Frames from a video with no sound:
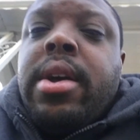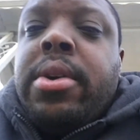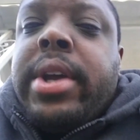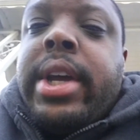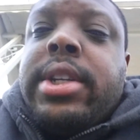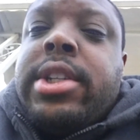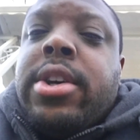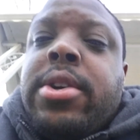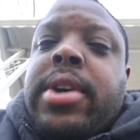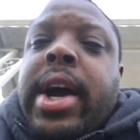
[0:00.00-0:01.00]
Okay,
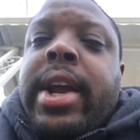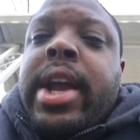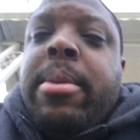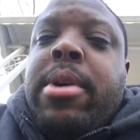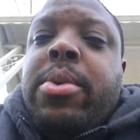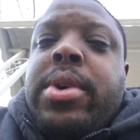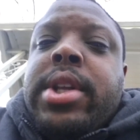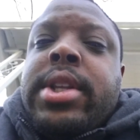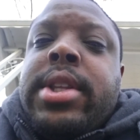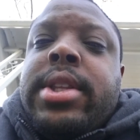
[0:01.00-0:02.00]
so I came up
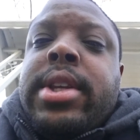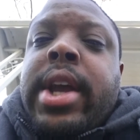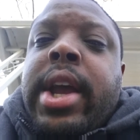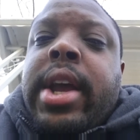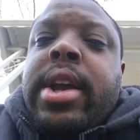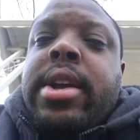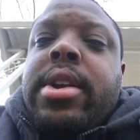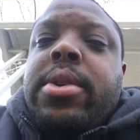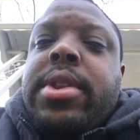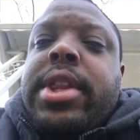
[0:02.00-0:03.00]
with a
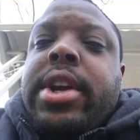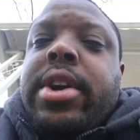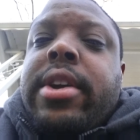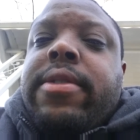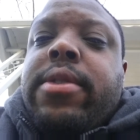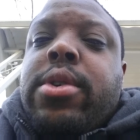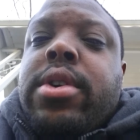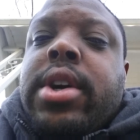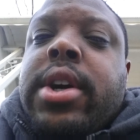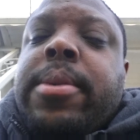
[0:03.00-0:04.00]
new theory
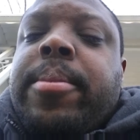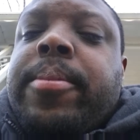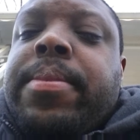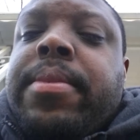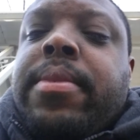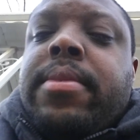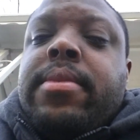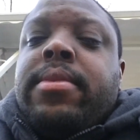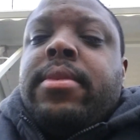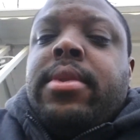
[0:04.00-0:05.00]
for
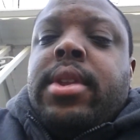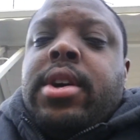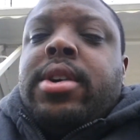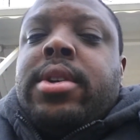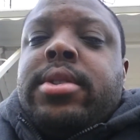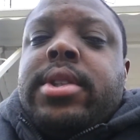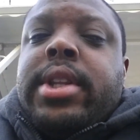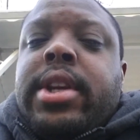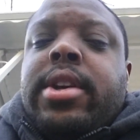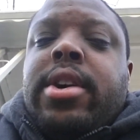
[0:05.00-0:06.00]

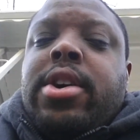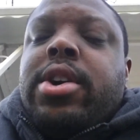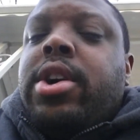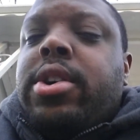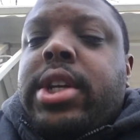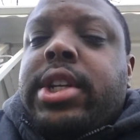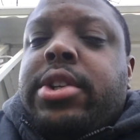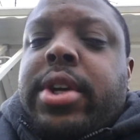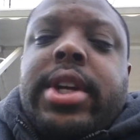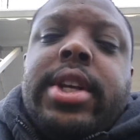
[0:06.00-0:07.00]
the whole Holy
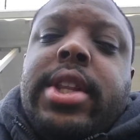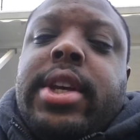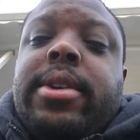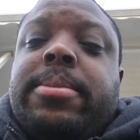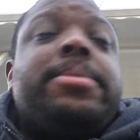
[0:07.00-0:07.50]
Trinity thing.